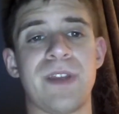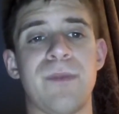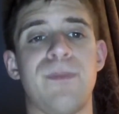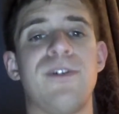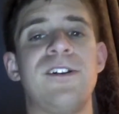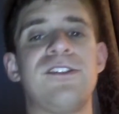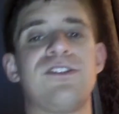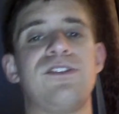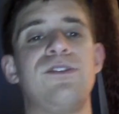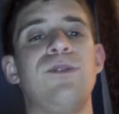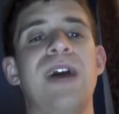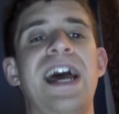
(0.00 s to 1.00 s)
point
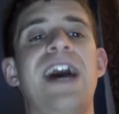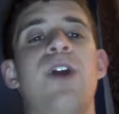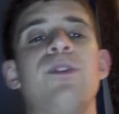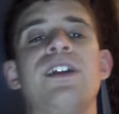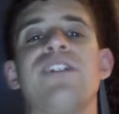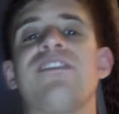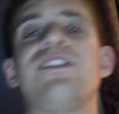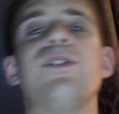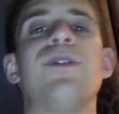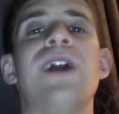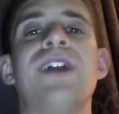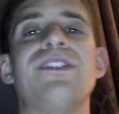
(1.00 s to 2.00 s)
to how they're
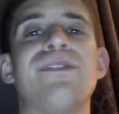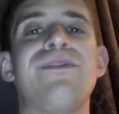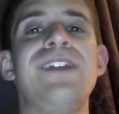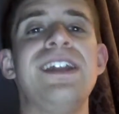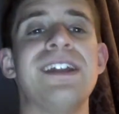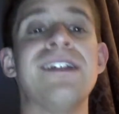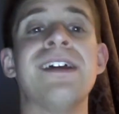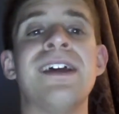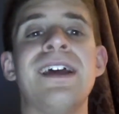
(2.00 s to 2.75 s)
still undefeated